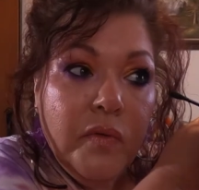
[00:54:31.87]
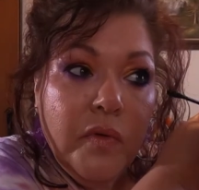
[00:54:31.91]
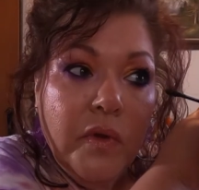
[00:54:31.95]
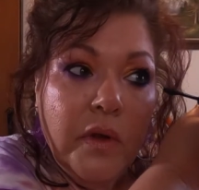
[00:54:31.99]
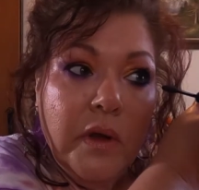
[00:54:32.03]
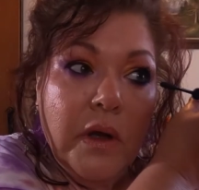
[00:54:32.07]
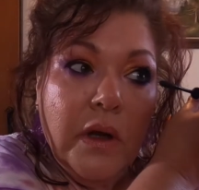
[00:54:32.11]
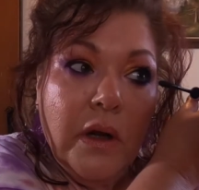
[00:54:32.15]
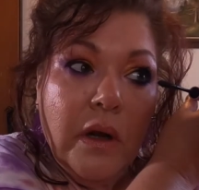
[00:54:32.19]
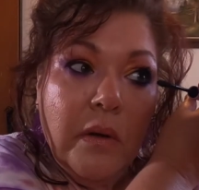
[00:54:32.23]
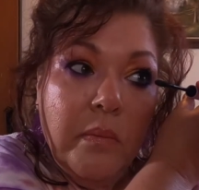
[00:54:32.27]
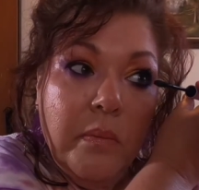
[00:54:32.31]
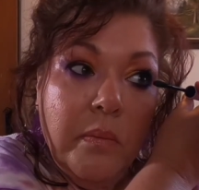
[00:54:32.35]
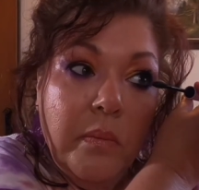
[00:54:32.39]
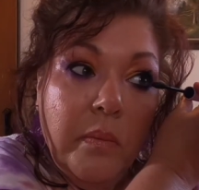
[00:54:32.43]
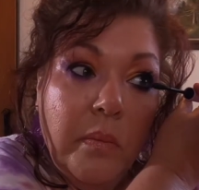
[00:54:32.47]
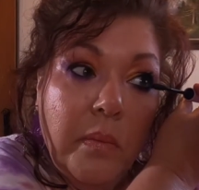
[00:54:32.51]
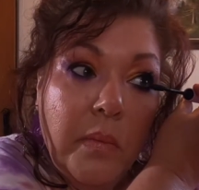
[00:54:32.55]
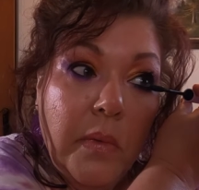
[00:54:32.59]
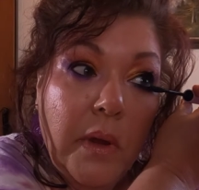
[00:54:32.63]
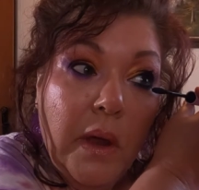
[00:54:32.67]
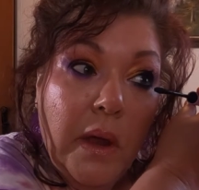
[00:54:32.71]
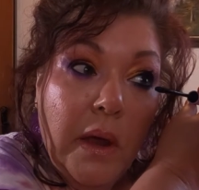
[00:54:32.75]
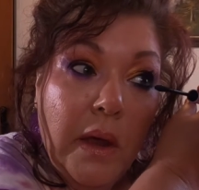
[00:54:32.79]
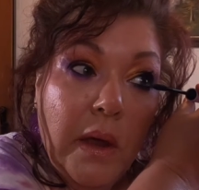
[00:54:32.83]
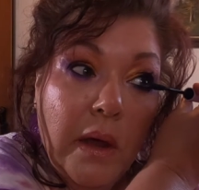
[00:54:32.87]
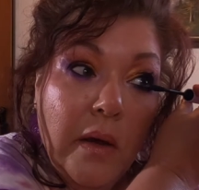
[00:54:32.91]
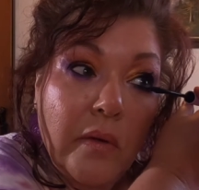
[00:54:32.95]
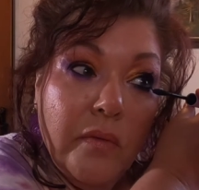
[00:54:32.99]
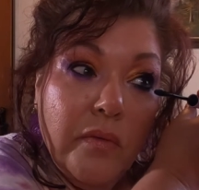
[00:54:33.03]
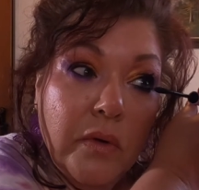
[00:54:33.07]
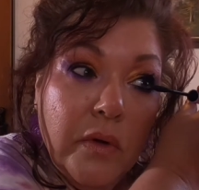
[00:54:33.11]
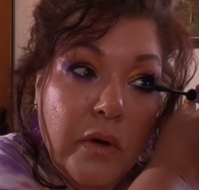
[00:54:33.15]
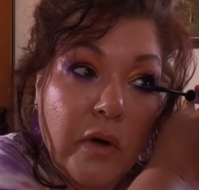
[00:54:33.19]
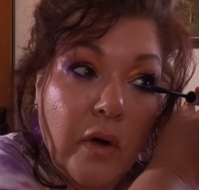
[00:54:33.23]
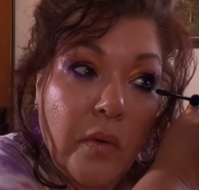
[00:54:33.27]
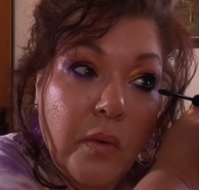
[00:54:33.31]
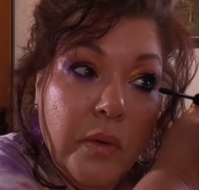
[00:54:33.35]
Thinking I may
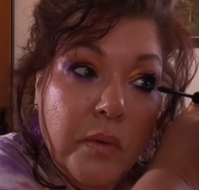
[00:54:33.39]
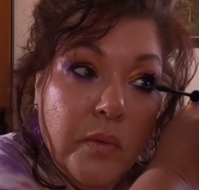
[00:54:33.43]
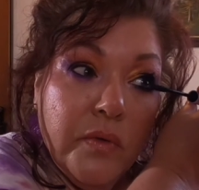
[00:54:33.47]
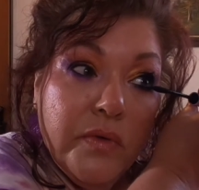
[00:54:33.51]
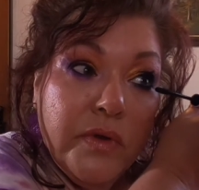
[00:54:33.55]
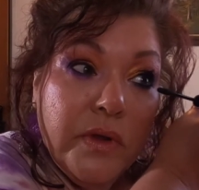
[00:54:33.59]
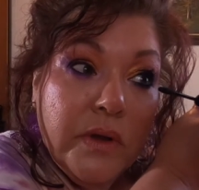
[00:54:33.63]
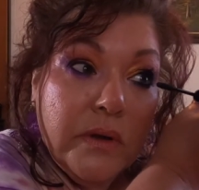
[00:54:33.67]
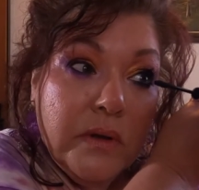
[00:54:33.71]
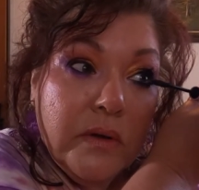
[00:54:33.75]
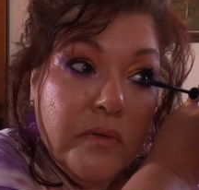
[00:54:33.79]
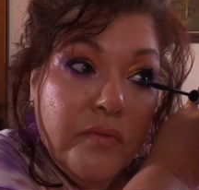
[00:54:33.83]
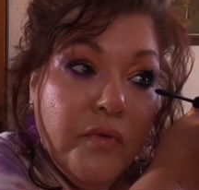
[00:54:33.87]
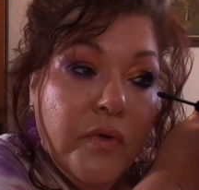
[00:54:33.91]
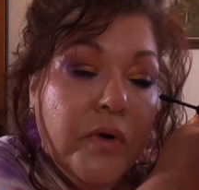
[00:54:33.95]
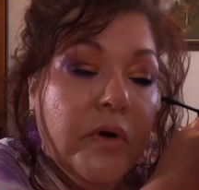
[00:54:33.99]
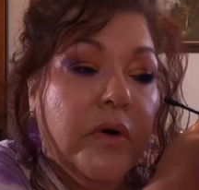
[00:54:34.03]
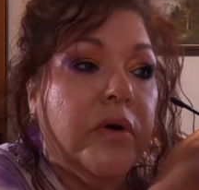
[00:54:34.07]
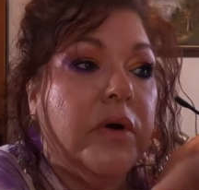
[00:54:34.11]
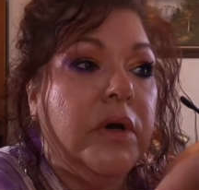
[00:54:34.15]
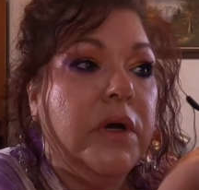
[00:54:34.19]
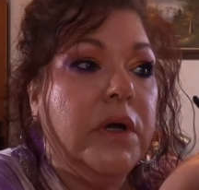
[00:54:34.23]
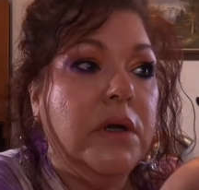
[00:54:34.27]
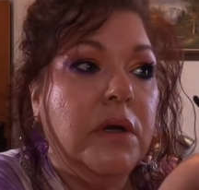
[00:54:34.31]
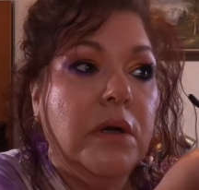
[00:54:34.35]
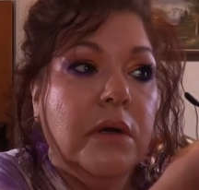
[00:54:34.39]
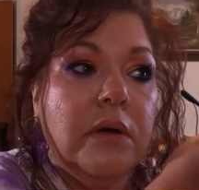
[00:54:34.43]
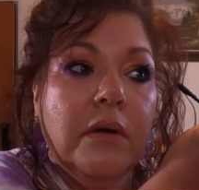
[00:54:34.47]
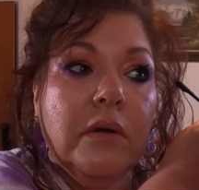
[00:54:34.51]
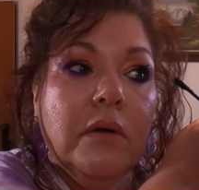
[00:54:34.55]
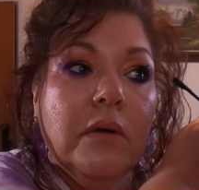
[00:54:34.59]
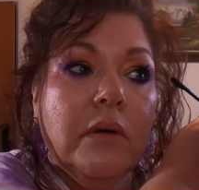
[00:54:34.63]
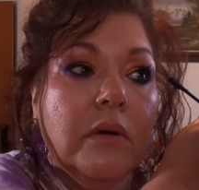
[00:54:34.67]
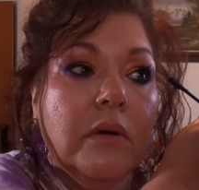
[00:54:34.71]
have to go in with a different green.